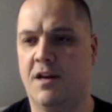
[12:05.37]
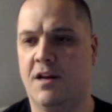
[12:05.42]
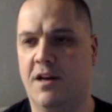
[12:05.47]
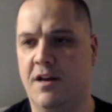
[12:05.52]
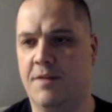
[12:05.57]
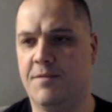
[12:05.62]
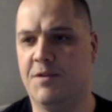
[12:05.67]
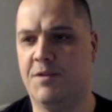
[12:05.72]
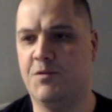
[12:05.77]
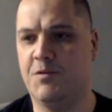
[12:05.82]

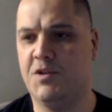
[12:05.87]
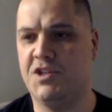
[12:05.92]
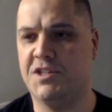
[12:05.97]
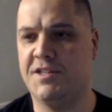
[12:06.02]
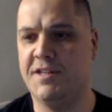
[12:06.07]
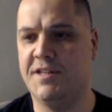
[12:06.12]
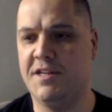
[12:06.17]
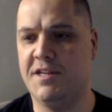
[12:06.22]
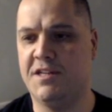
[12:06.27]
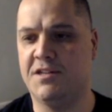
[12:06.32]
But we
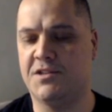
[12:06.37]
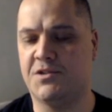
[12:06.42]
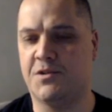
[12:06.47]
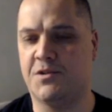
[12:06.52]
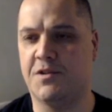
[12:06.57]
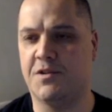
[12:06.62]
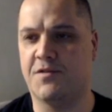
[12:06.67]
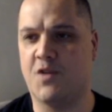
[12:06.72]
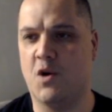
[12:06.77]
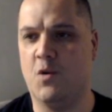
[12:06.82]
just need to
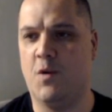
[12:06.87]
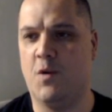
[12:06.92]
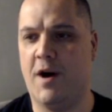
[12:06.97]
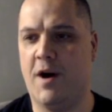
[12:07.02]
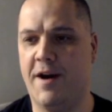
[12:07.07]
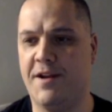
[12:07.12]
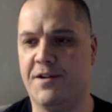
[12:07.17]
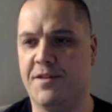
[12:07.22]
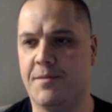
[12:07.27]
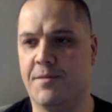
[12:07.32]
sort of go
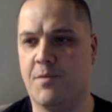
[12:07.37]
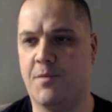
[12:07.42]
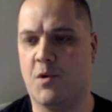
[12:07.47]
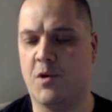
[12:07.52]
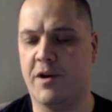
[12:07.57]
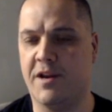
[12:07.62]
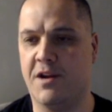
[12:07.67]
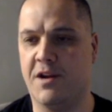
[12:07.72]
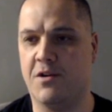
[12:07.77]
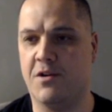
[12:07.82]
wide on the
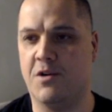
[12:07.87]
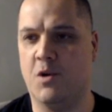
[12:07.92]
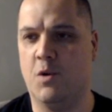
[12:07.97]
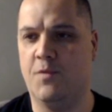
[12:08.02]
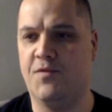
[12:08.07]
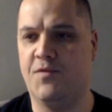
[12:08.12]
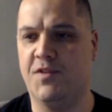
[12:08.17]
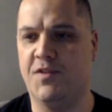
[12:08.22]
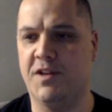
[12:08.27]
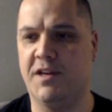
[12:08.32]
board here and
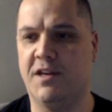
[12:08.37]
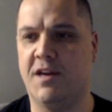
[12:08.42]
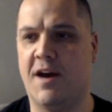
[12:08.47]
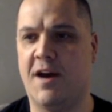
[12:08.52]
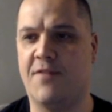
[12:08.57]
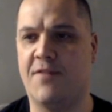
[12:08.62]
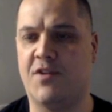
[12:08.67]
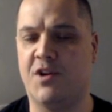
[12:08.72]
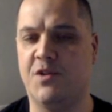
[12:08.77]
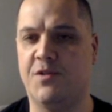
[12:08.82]
hopefully
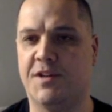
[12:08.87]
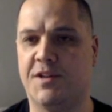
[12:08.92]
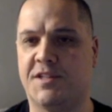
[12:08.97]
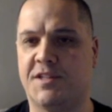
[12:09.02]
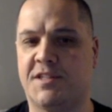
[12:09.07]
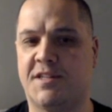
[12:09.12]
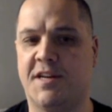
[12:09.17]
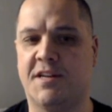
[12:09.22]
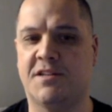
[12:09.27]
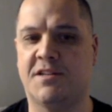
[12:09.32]
have our units
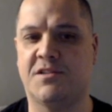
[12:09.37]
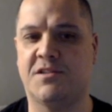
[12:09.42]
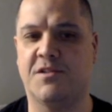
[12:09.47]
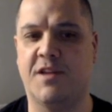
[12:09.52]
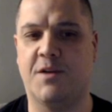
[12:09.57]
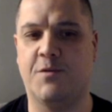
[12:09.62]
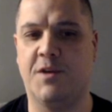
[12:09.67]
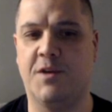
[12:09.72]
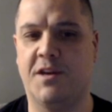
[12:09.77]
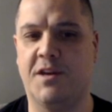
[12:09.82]
stick so
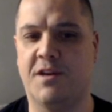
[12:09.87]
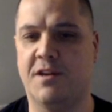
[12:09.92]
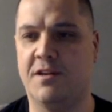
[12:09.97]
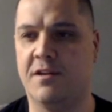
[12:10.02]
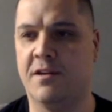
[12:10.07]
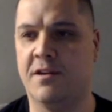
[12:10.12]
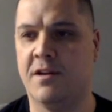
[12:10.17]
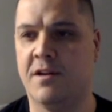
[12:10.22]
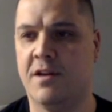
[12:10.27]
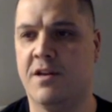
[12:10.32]
that we
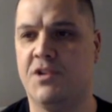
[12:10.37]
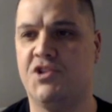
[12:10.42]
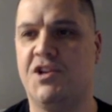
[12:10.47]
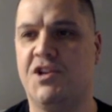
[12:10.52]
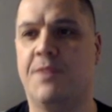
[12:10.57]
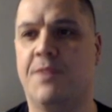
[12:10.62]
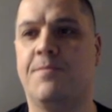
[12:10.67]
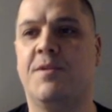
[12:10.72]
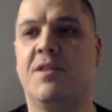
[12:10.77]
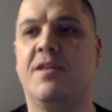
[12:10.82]
can
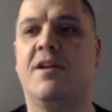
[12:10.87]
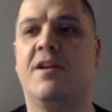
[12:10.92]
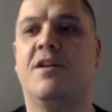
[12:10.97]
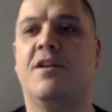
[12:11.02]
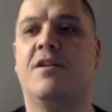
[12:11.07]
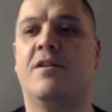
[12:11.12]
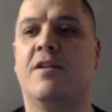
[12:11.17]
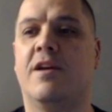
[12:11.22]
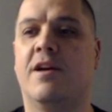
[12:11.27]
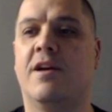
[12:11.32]
jump in
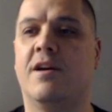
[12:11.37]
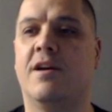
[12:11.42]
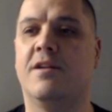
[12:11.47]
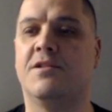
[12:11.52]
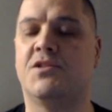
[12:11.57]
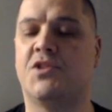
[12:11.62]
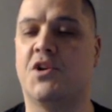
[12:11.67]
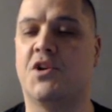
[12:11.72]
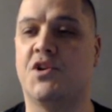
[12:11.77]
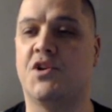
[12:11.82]
there and
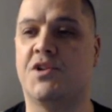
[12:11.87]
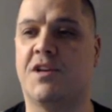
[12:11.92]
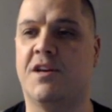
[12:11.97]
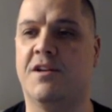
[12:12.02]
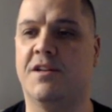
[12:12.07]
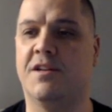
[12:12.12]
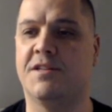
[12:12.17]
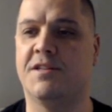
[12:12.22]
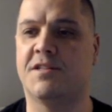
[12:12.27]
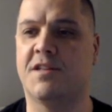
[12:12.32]
start to
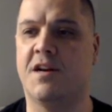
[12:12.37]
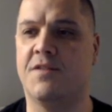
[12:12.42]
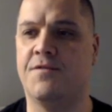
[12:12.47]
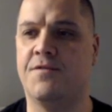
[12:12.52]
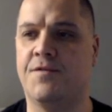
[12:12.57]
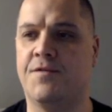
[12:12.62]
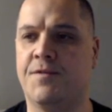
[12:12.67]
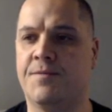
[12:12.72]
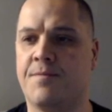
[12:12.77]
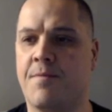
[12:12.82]
kill his
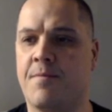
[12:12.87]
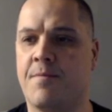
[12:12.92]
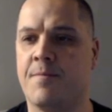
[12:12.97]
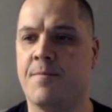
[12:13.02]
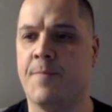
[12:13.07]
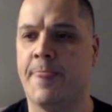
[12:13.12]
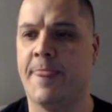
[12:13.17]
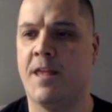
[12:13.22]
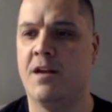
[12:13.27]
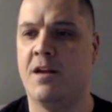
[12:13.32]
stuff.
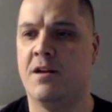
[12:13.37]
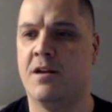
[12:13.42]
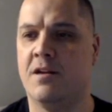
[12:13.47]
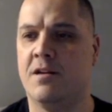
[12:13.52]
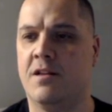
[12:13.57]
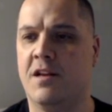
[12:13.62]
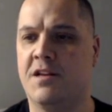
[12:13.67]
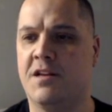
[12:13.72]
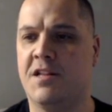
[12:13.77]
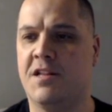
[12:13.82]

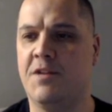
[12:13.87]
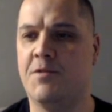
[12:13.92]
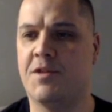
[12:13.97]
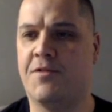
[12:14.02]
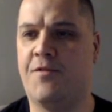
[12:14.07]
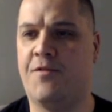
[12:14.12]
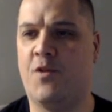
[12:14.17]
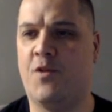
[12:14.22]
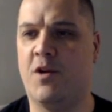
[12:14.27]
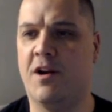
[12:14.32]
Luckily with the
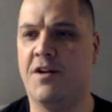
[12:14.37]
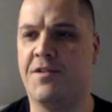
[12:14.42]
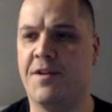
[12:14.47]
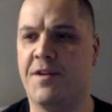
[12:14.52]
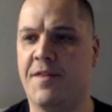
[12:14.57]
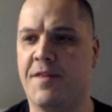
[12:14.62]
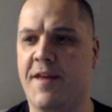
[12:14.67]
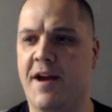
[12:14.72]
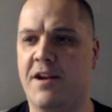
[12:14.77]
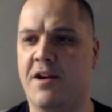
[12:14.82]
4 health
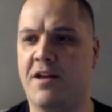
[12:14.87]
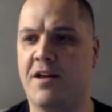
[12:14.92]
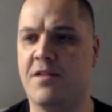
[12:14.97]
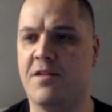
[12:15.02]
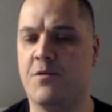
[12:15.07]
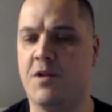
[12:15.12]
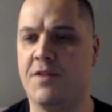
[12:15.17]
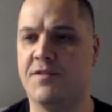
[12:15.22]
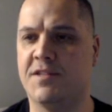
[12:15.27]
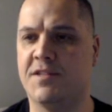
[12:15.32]
on that, neither
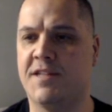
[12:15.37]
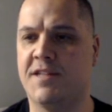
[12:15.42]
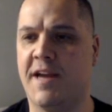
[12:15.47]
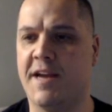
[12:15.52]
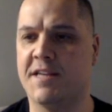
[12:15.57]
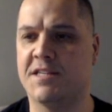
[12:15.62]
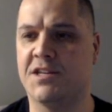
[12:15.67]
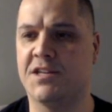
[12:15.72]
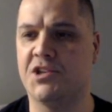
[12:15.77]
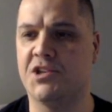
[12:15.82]
one of his
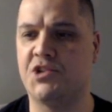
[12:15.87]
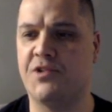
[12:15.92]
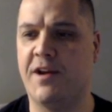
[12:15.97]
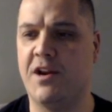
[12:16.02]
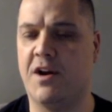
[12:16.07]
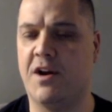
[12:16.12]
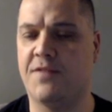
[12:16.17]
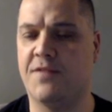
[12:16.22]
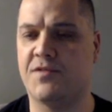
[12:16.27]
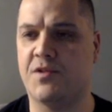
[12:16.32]
tanks can trade
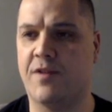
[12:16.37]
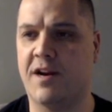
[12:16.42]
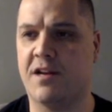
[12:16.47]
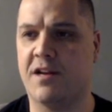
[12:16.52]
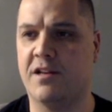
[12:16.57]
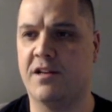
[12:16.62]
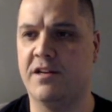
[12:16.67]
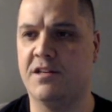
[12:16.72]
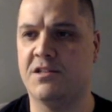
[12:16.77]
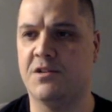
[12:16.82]
off
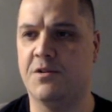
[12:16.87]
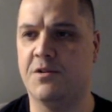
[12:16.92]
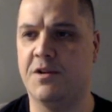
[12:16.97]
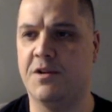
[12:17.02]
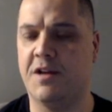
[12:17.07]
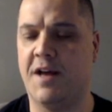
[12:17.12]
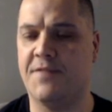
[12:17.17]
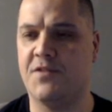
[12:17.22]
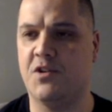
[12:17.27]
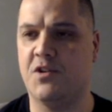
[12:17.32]
directly, so
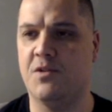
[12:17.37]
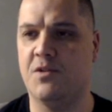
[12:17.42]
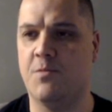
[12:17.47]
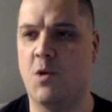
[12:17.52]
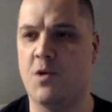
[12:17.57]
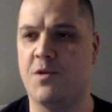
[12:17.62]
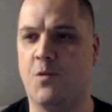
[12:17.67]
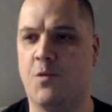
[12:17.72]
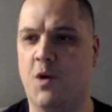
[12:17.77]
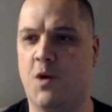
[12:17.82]
we'll have to do
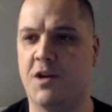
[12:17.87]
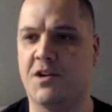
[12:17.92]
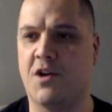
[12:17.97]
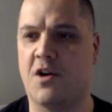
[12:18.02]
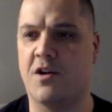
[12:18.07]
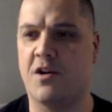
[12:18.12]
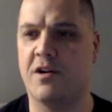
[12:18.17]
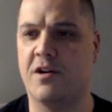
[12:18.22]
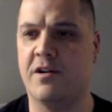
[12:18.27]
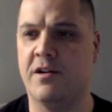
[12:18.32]
more than 1
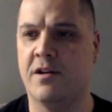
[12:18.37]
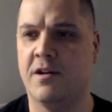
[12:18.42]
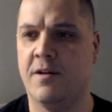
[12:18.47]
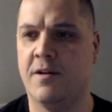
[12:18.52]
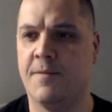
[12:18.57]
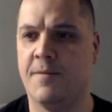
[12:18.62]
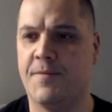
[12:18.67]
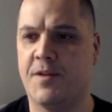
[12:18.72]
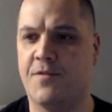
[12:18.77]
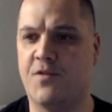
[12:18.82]
card
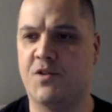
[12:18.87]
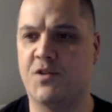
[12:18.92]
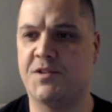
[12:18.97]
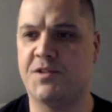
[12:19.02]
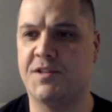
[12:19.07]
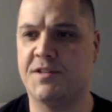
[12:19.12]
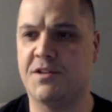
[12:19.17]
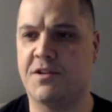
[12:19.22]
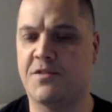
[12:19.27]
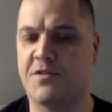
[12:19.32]

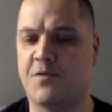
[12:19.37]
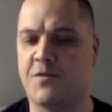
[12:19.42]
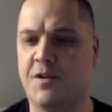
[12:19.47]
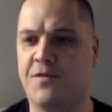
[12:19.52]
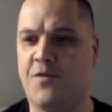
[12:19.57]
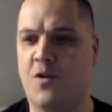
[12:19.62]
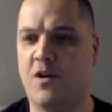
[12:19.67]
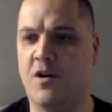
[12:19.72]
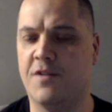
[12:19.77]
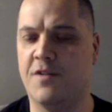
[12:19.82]
versus our
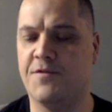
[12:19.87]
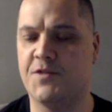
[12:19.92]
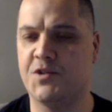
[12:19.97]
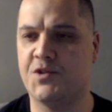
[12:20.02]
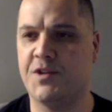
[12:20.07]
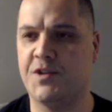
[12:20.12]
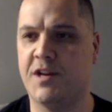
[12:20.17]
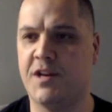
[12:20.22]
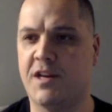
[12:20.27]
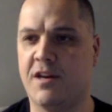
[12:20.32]
3-4
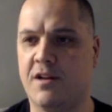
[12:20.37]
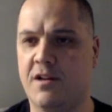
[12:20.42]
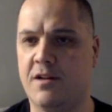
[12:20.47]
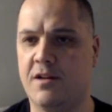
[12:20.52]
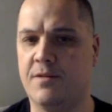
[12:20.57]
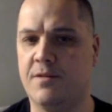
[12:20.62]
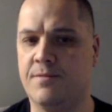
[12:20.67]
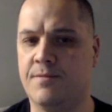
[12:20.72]
infantry to kill it.